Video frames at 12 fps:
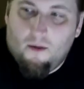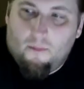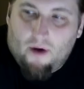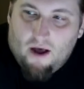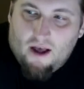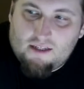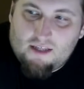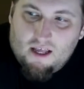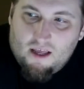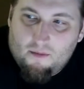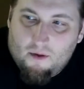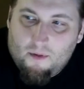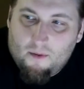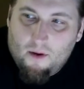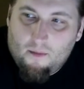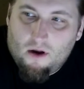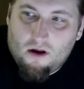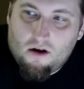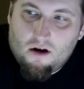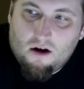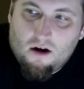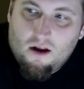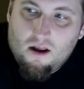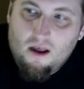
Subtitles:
But I set him up on my monitor,